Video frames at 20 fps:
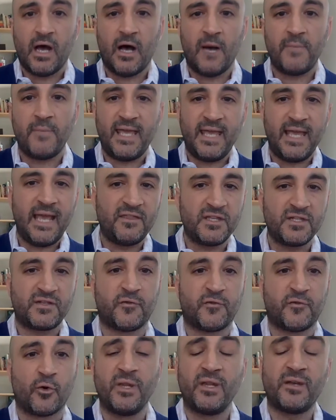He had this
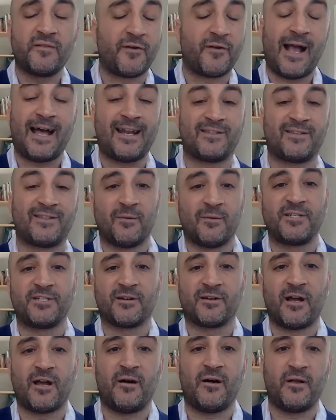formula for how to talk about
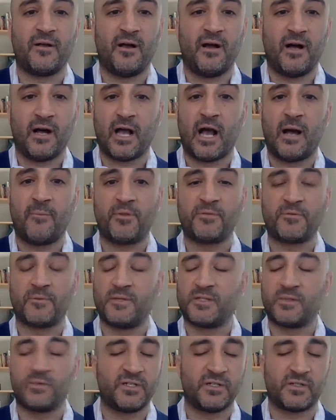your
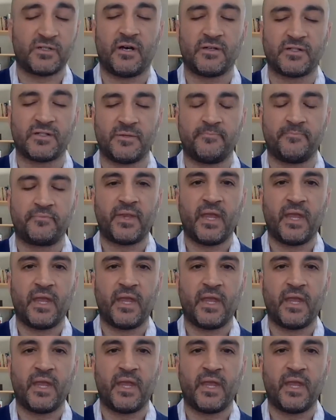accomplishments, which is awesome.